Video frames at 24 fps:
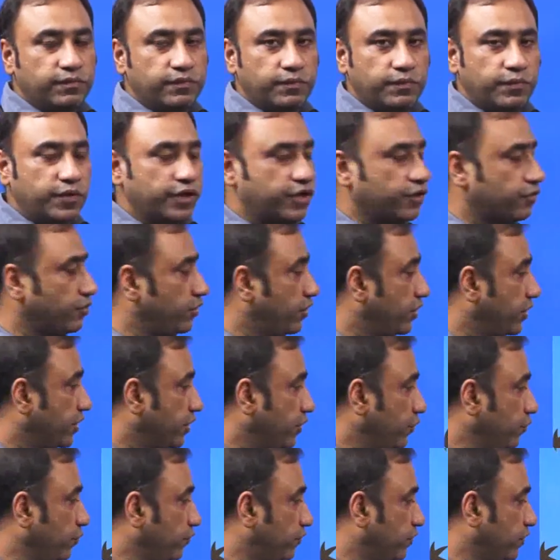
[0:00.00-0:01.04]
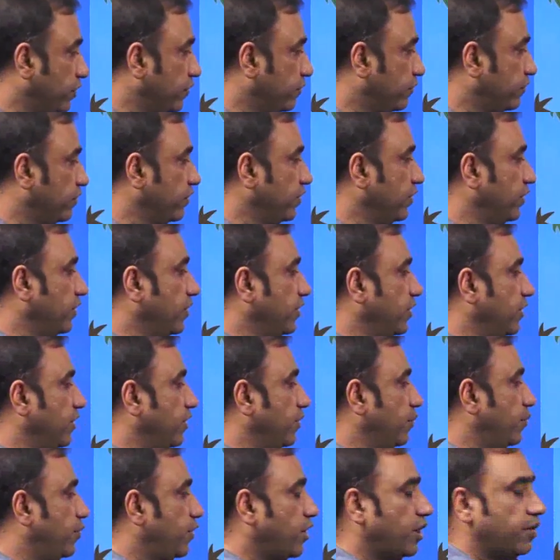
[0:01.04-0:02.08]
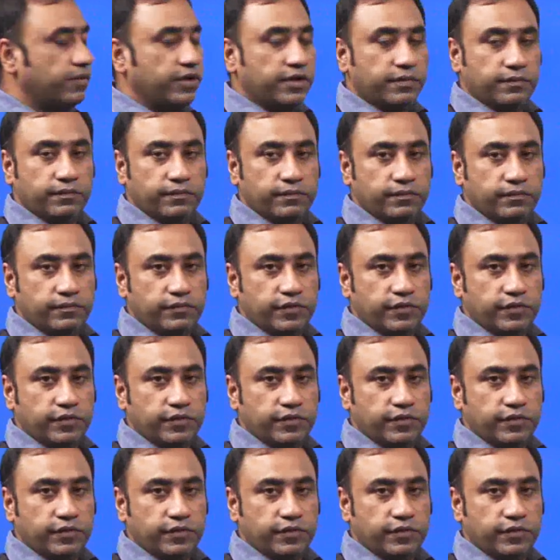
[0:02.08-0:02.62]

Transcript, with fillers: particular user's problem.